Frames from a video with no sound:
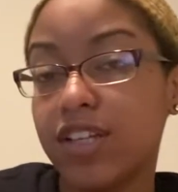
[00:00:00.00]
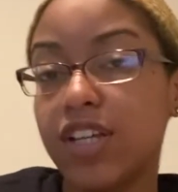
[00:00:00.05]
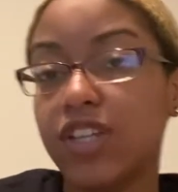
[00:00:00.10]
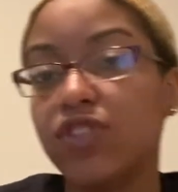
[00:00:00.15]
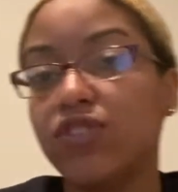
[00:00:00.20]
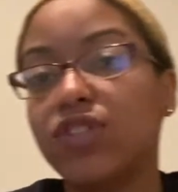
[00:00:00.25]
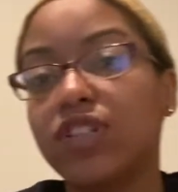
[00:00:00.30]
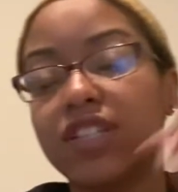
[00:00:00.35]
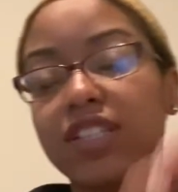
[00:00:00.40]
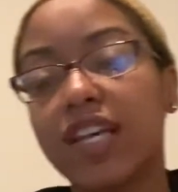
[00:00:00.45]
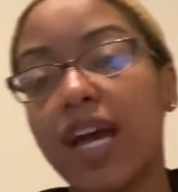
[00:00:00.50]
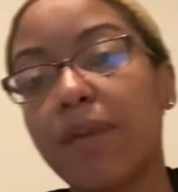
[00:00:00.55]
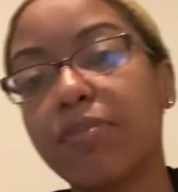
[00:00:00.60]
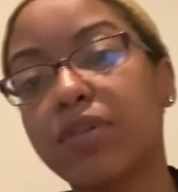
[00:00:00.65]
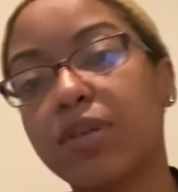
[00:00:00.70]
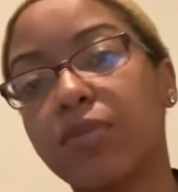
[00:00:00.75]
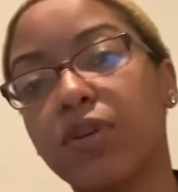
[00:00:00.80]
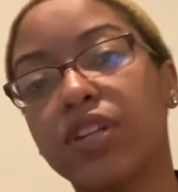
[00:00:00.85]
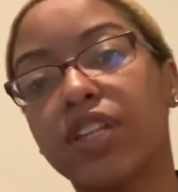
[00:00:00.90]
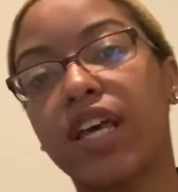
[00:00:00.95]
You can tap
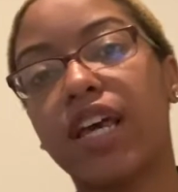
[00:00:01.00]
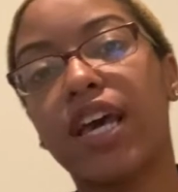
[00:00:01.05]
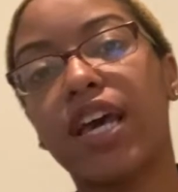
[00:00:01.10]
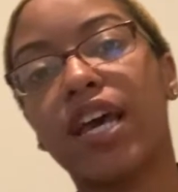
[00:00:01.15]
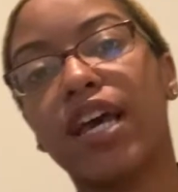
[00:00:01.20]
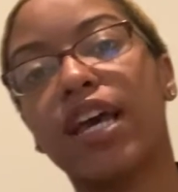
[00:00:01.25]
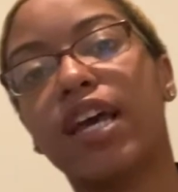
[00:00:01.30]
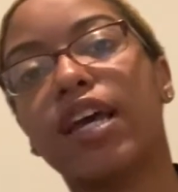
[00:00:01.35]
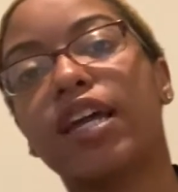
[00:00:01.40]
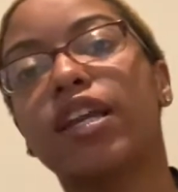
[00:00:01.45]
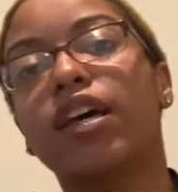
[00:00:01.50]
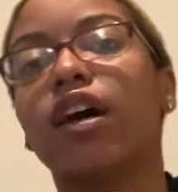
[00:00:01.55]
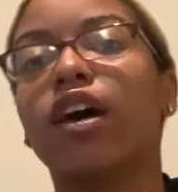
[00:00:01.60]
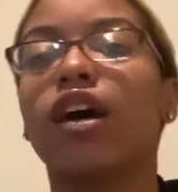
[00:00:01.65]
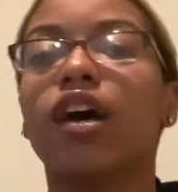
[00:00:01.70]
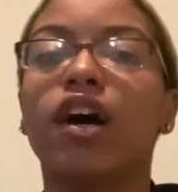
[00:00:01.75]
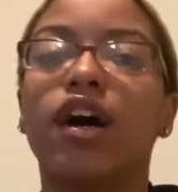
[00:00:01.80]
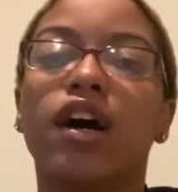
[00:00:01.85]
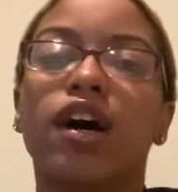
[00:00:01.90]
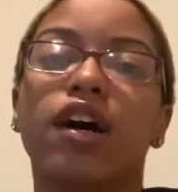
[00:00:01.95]
them on the head.
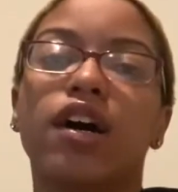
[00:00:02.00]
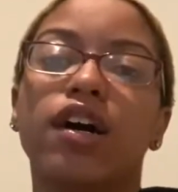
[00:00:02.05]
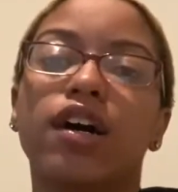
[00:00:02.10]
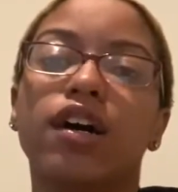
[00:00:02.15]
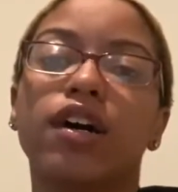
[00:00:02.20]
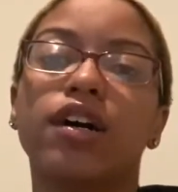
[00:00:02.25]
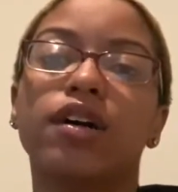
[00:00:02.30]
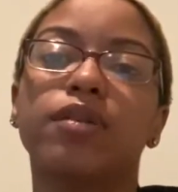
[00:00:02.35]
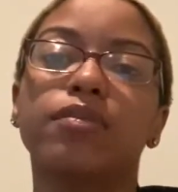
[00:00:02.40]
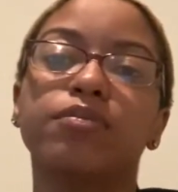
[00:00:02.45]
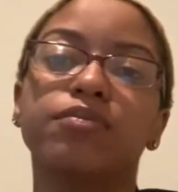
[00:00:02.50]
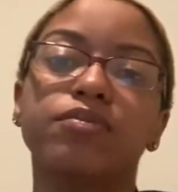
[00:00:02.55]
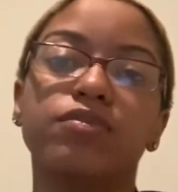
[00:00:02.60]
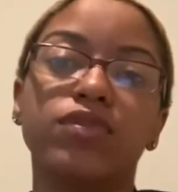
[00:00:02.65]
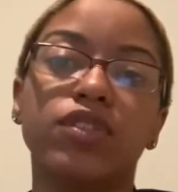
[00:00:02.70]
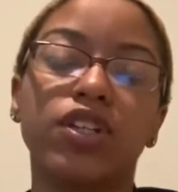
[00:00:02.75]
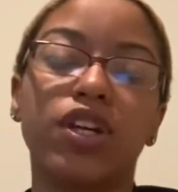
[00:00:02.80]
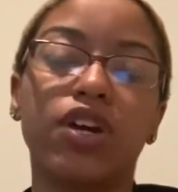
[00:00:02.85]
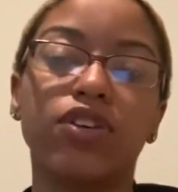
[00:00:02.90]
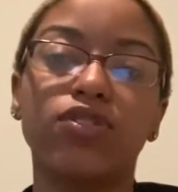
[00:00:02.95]

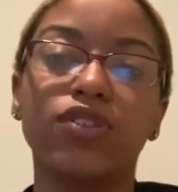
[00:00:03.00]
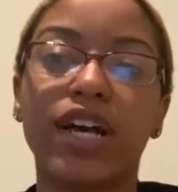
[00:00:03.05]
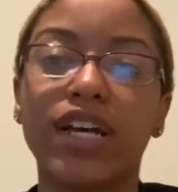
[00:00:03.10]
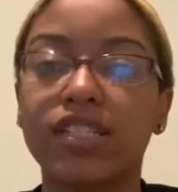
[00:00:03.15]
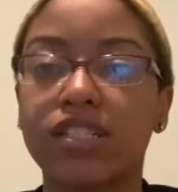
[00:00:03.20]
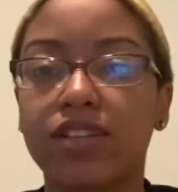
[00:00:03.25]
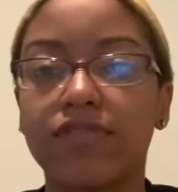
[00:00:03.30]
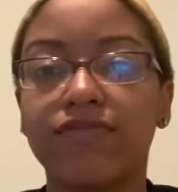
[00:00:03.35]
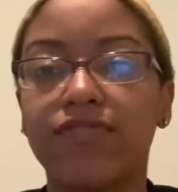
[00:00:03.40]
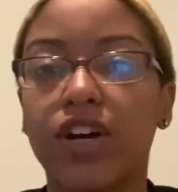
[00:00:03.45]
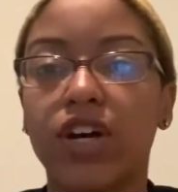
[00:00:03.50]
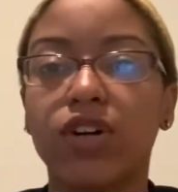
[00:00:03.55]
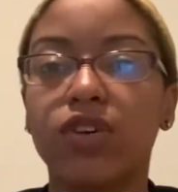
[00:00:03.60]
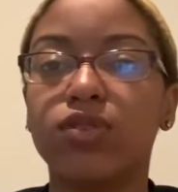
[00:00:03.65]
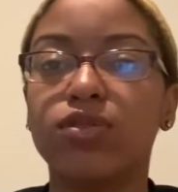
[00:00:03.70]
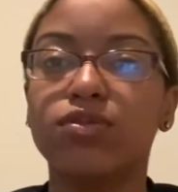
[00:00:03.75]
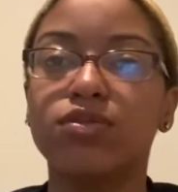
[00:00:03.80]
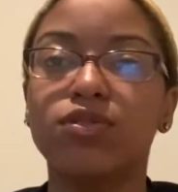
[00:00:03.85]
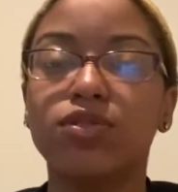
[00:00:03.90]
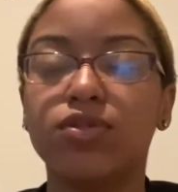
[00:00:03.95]
You guys can
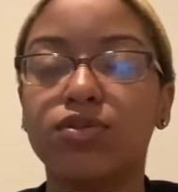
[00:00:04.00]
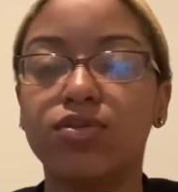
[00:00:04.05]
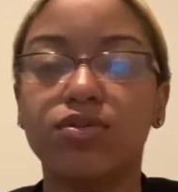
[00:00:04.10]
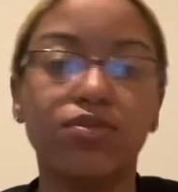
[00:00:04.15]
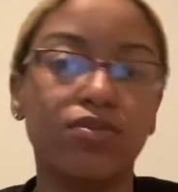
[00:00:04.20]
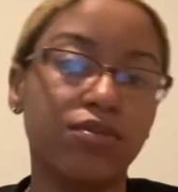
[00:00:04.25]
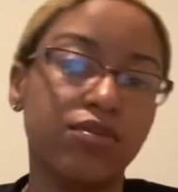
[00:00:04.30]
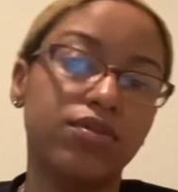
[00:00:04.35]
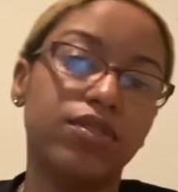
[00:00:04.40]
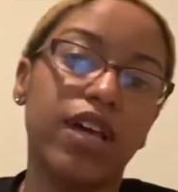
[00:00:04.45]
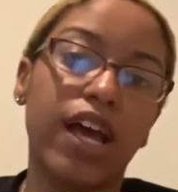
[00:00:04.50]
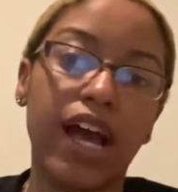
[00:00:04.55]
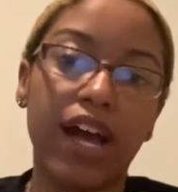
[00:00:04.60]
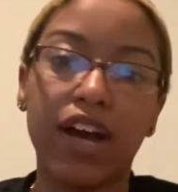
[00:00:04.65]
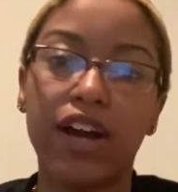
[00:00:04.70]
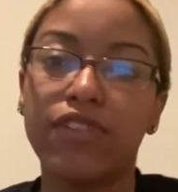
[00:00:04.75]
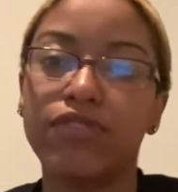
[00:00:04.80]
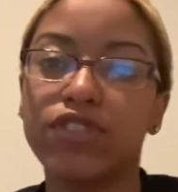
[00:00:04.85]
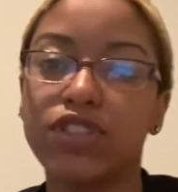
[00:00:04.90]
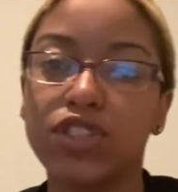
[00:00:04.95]
vote.
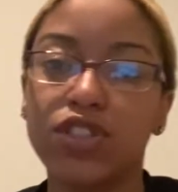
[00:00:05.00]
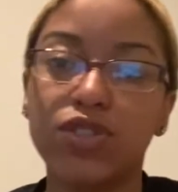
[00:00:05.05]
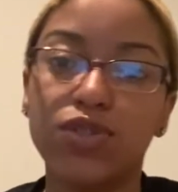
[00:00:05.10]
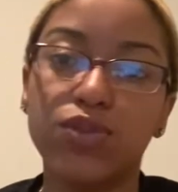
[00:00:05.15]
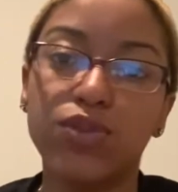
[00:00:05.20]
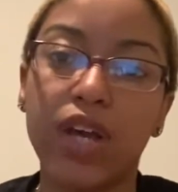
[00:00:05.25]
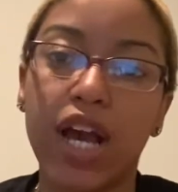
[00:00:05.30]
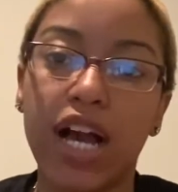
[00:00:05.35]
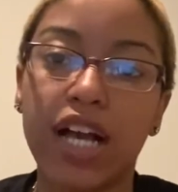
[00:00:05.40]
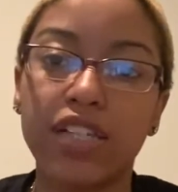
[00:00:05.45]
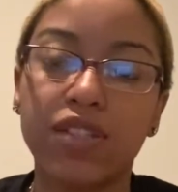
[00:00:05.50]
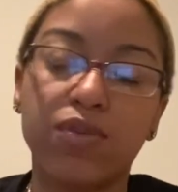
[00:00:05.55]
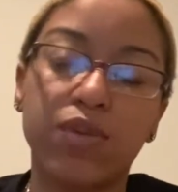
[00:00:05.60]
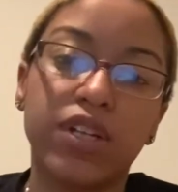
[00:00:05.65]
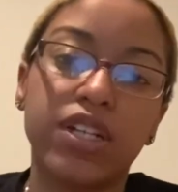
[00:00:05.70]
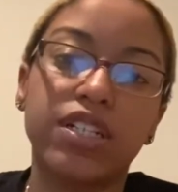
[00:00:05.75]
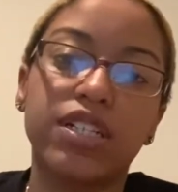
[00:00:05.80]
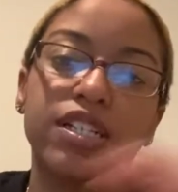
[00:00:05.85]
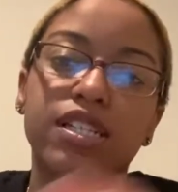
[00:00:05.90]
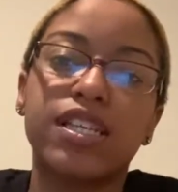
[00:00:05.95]
However you guys want
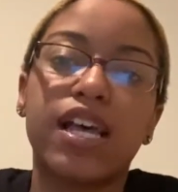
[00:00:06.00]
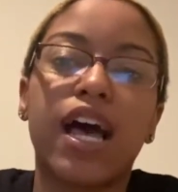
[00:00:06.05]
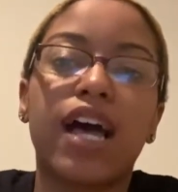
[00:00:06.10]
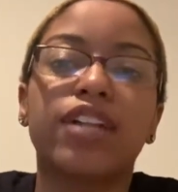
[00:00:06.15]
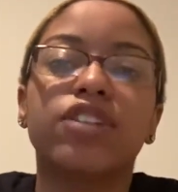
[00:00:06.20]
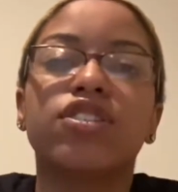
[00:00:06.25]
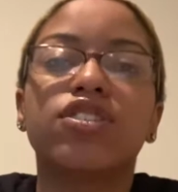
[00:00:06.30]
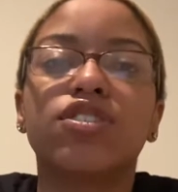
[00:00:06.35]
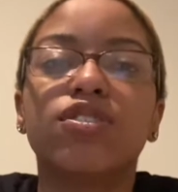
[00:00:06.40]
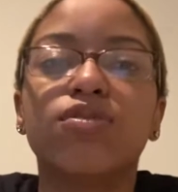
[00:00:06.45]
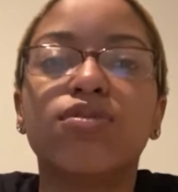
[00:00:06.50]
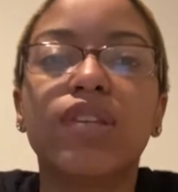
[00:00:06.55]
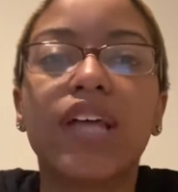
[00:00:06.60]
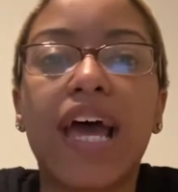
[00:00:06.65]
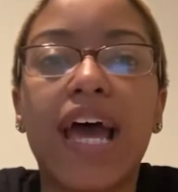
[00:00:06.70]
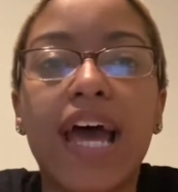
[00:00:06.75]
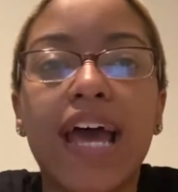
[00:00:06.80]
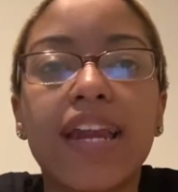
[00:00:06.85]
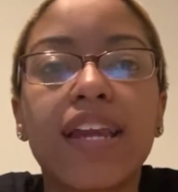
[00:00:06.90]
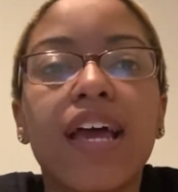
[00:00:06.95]
to decide to do
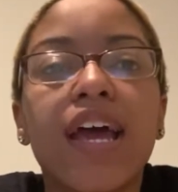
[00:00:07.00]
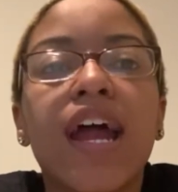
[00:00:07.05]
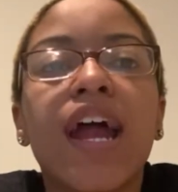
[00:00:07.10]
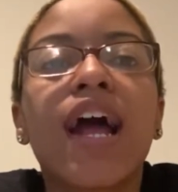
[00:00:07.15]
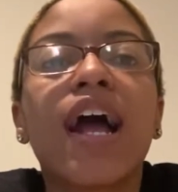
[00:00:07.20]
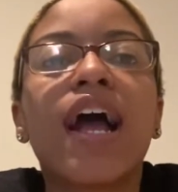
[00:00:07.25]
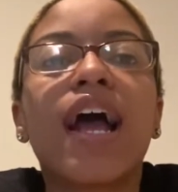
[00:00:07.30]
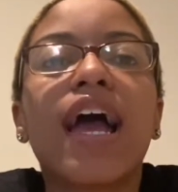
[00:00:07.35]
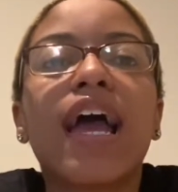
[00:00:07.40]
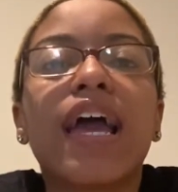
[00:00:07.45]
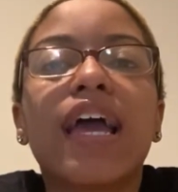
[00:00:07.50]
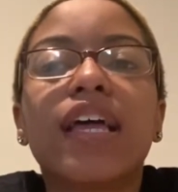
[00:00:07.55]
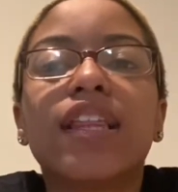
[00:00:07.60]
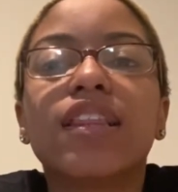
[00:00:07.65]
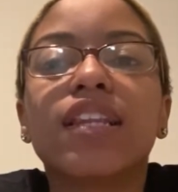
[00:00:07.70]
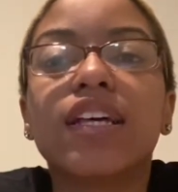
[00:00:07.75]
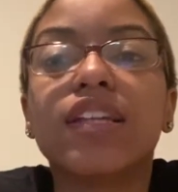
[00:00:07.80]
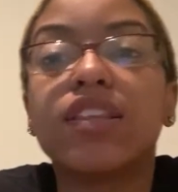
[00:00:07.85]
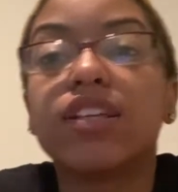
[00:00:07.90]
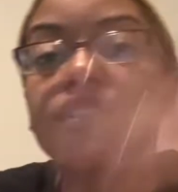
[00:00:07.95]
that, and
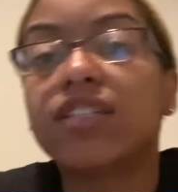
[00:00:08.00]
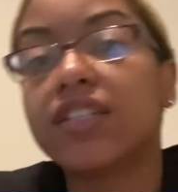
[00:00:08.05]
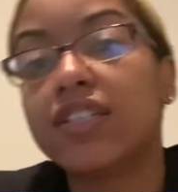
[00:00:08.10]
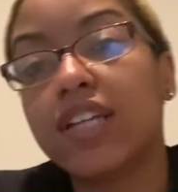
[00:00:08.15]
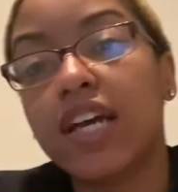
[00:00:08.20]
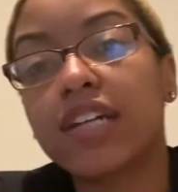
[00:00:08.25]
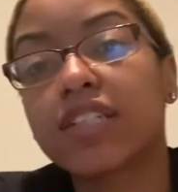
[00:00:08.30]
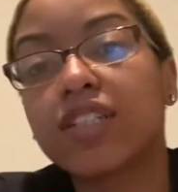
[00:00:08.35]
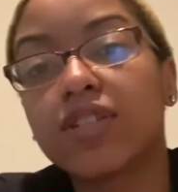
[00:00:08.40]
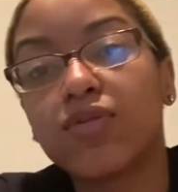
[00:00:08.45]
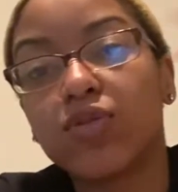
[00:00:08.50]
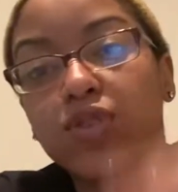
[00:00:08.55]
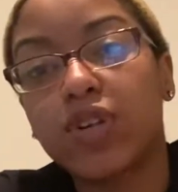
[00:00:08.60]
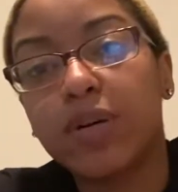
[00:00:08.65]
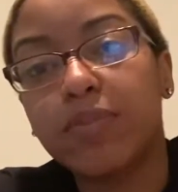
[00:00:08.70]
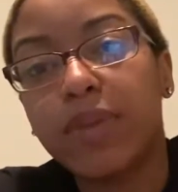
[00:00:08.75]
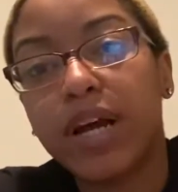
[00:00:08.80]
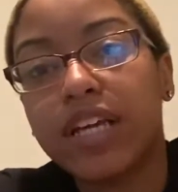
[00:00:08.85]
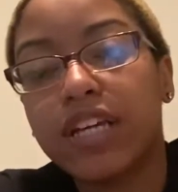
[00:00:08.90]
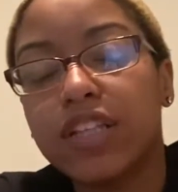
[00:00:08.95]
then the detective will
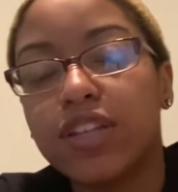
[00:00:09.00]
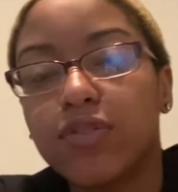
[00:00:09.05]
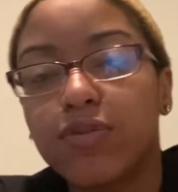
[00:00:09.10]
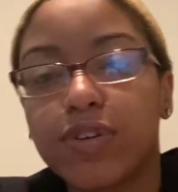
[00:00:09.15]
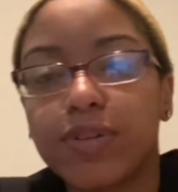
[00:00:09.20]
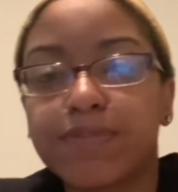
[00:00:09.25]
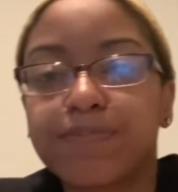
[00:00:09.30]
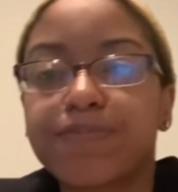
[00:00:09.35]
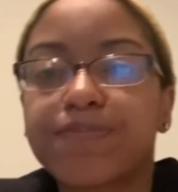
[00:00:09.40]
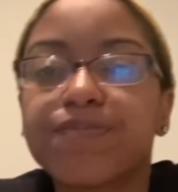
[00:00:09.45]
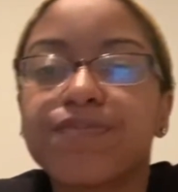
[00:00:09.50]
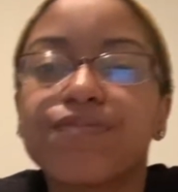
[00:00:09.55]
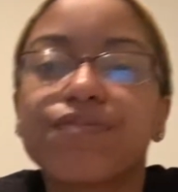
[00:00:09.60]
come back in the room.